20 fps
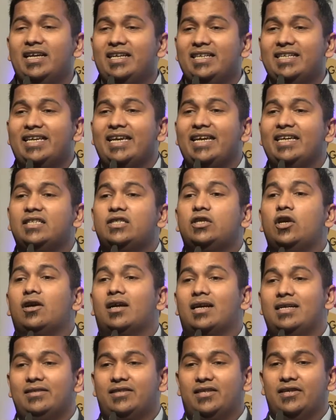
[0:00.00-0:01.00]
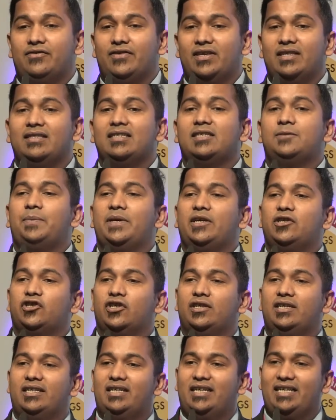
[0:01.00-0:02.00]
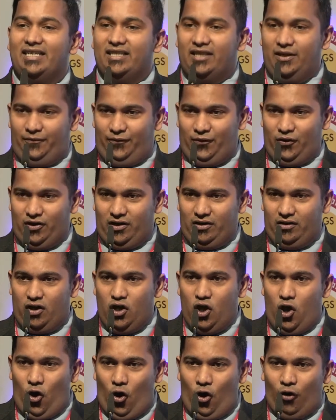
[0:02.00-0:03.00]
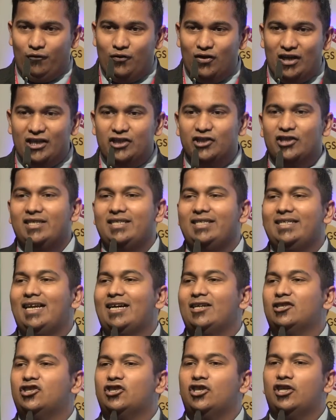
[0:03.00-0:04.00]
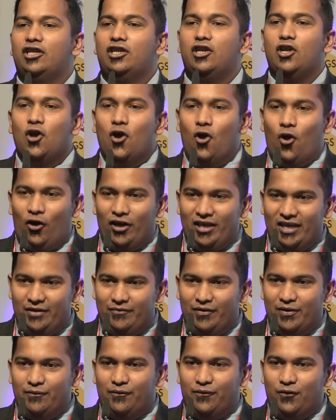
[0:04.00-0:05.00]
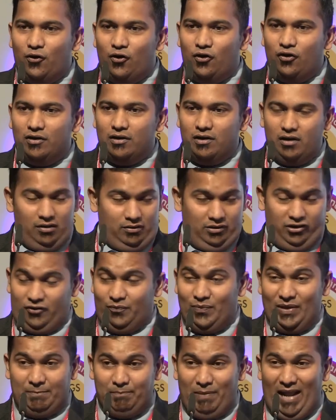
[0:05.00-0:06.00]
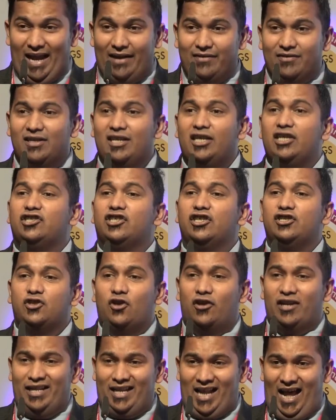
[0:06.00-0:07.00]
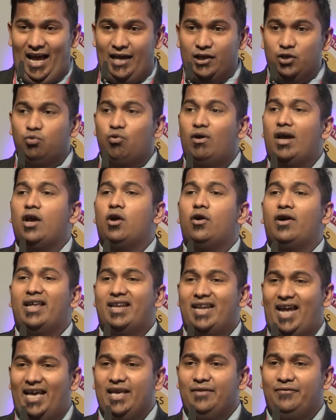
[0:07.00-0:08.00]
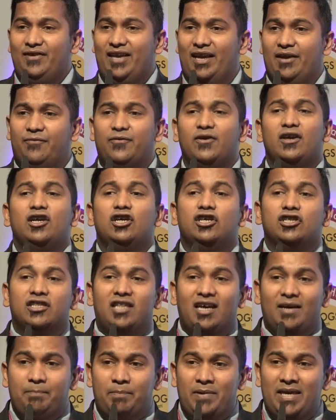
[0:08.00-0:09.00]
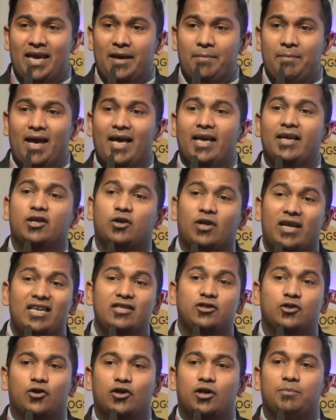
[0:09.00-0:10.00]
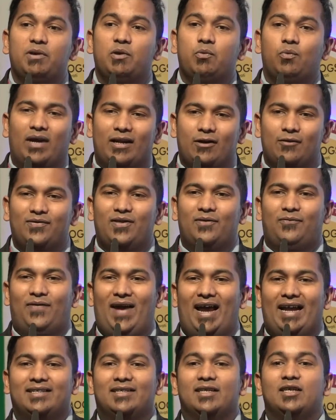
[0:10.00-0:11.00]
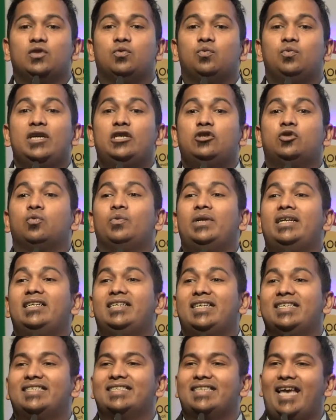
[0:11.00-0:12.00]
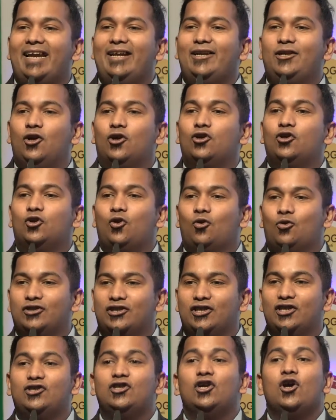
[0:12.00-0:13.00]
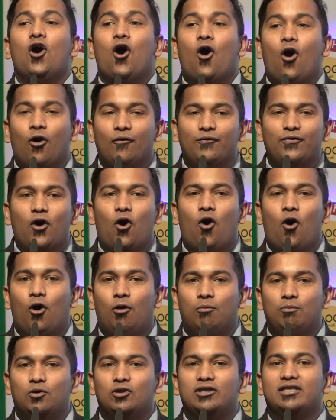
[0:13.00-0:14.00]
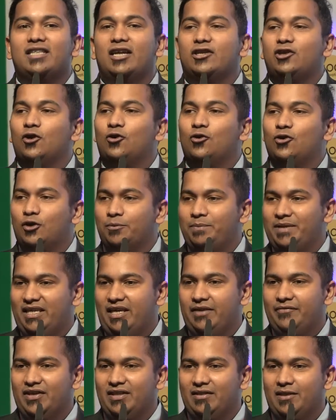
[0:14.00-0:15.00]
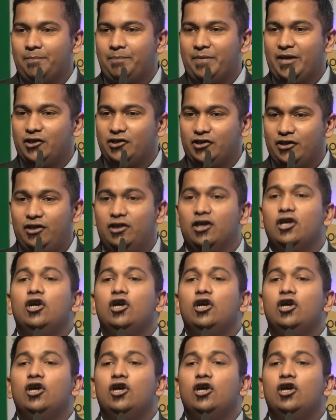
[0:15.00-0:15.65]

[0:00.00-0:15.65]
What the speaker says: In case you're considering this patient either for a ovulation induction or even for with planned relations or an IUI or an IVF, the BMI is going to be one of the factors which will decide your dosage of the hormones that you're going to be giving the patient.